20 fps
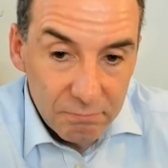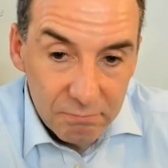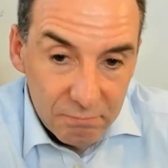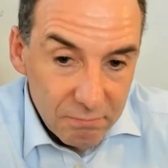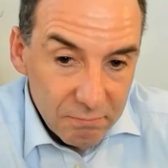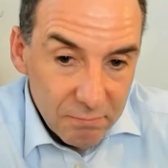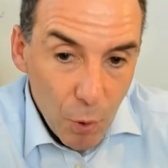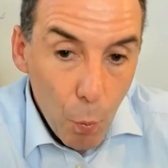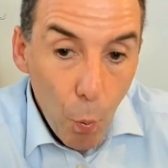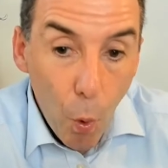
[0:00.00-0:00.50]

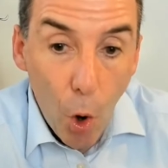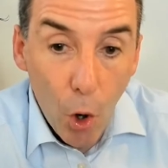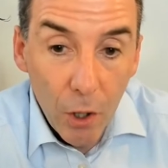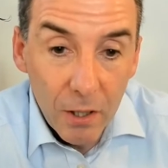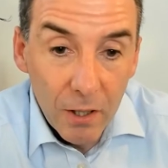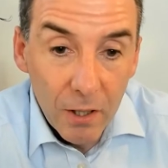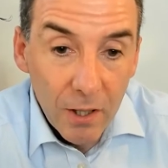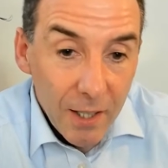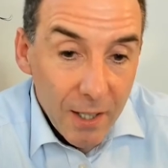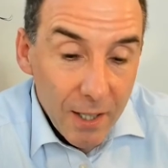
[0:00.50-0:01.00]
work.
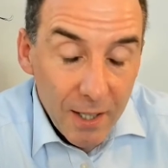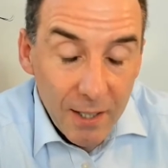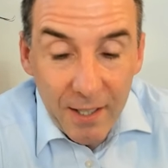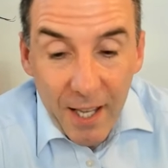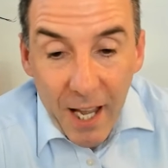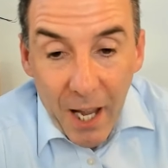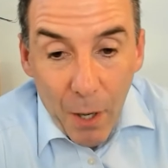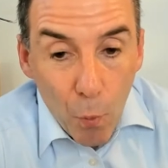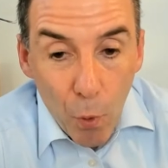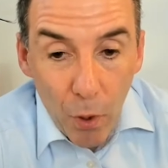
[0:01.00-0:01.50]

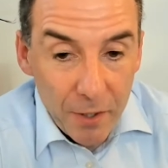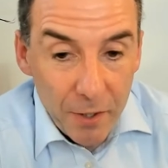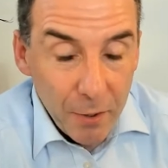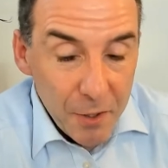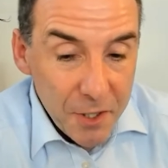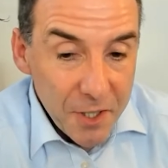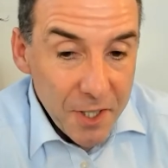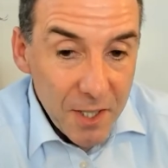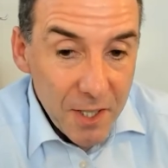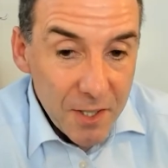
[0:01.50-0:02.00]
And one of
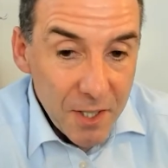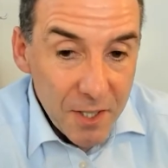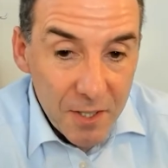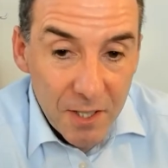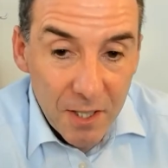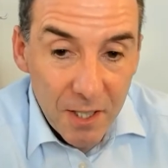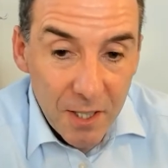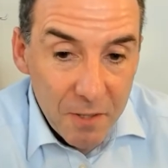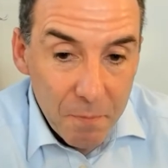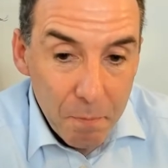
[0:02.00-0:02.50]
those things
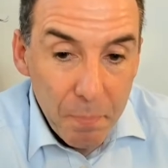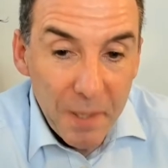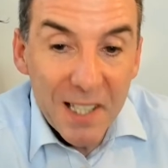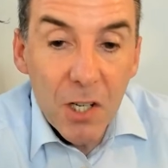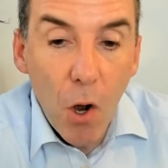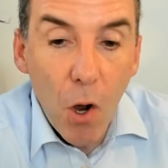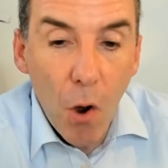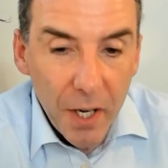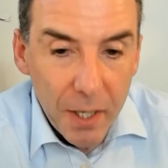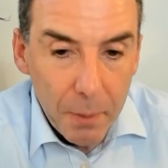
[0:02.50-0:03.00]
is
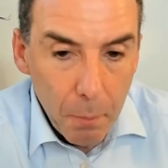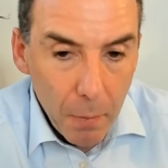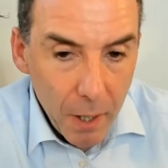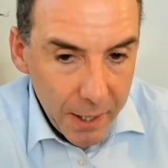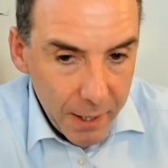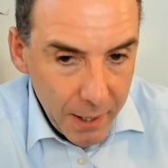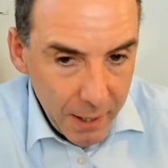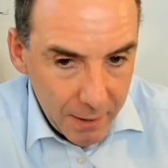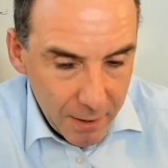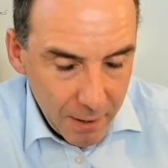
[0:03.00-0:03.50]
Bitcoin
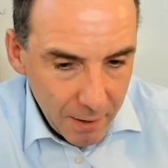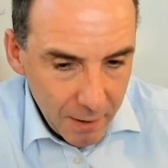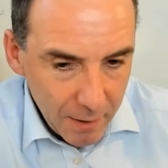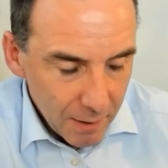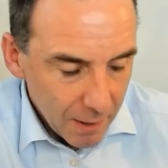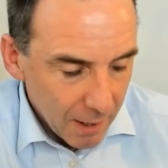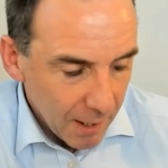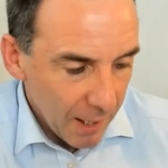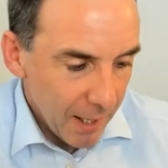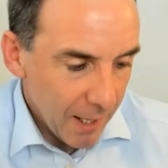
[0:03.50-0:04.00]
mining today.
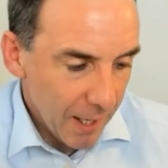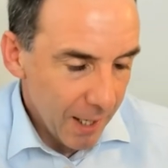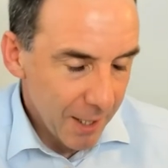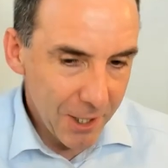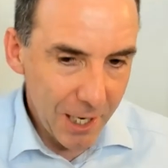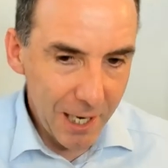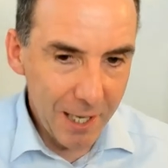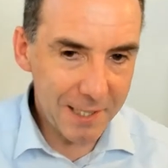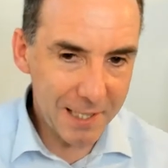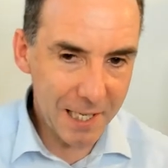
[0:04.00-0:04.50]
So
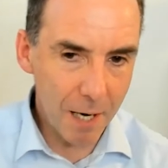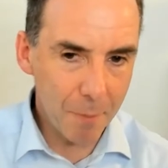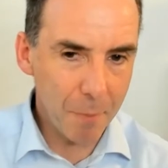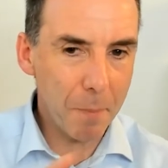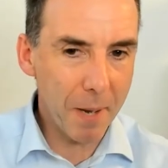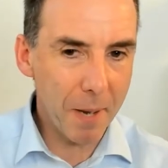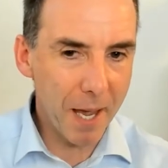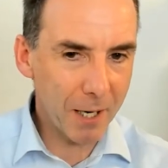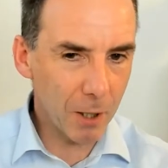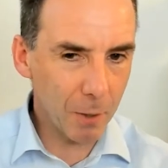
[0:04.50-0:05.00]
let me
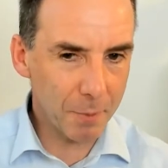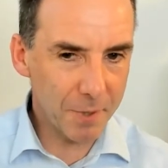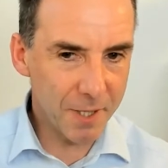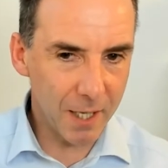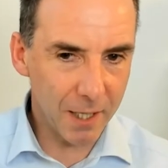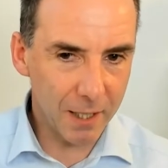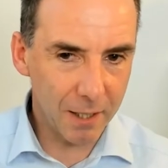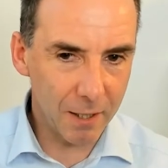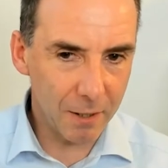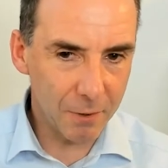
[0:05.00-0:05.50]
back up a
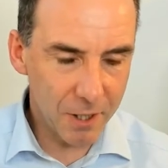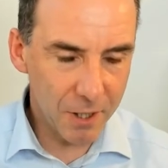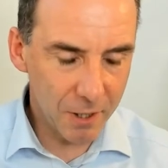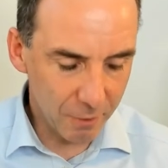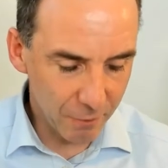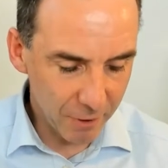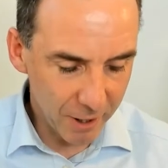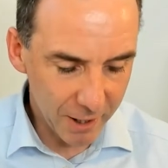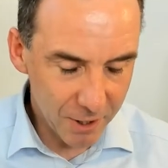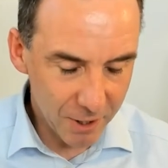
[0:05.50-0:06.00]
second now. So
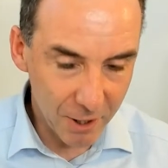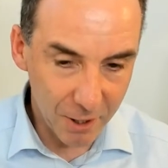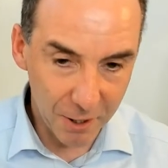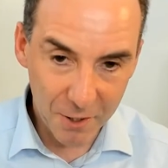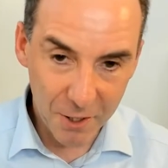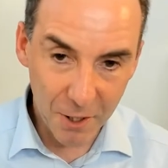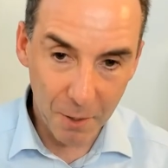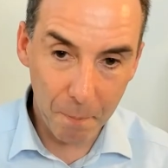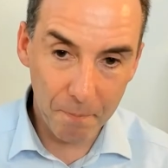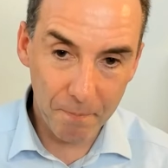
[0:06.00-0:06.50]

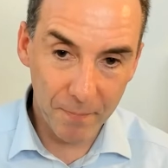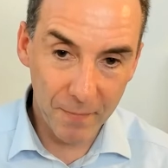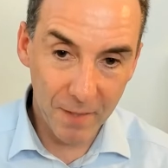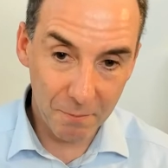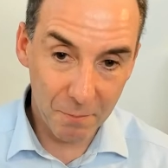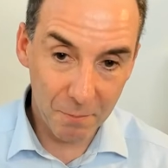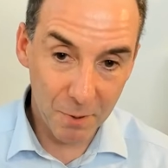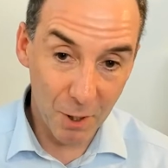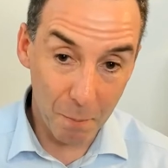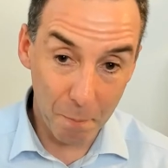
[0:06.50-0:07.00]

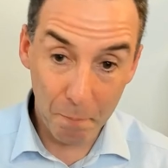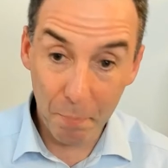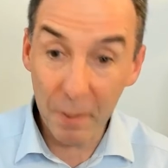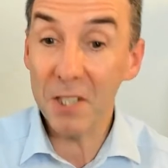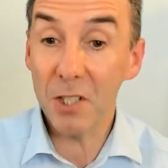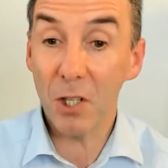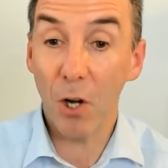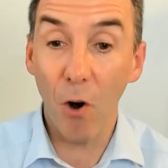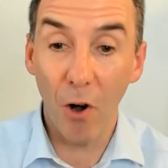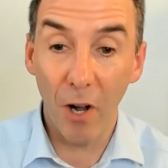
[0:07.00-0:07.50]

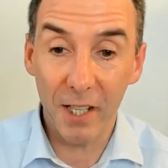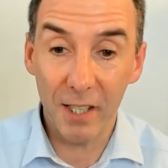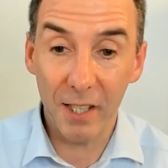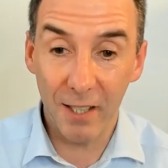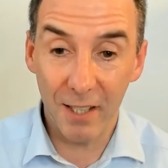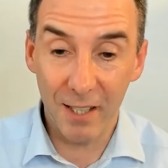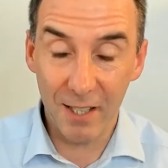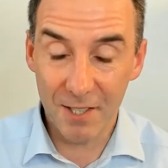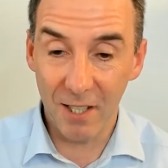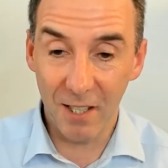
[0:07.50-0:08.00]
Bitcoin
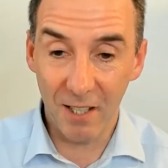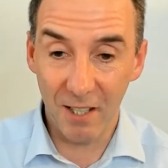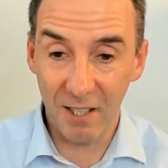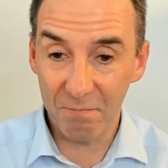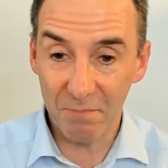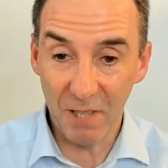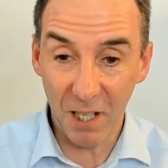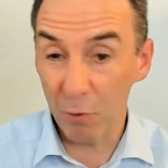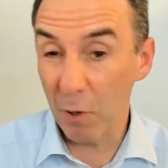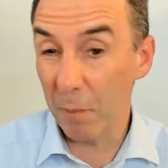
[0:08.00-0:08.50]
is a
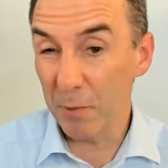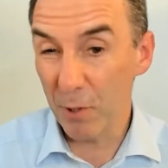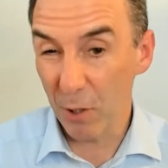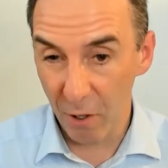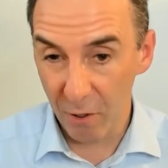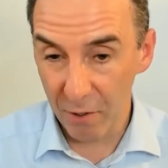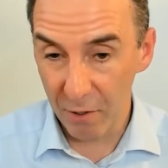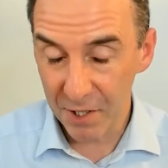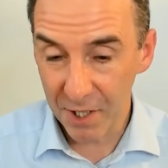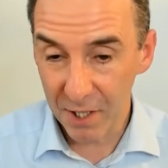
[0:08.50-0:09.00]

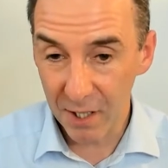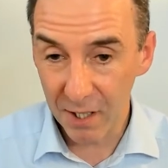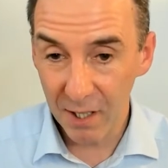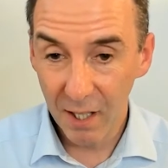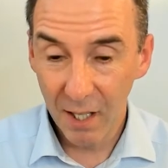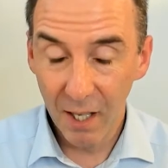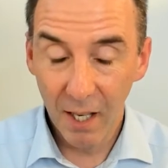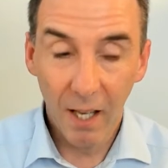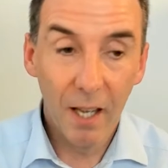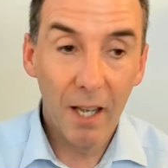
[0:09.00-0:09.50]
cryptocurrency.
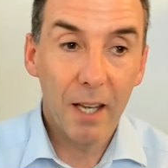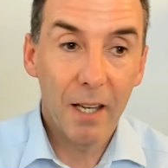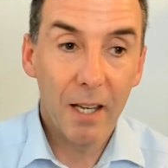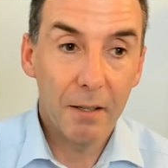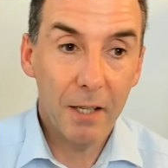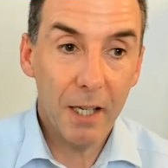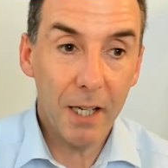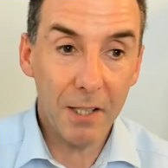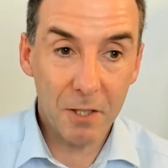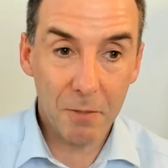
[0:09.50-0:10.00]

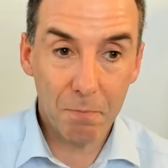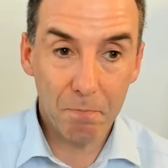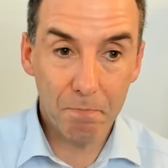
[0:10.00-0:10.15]
It's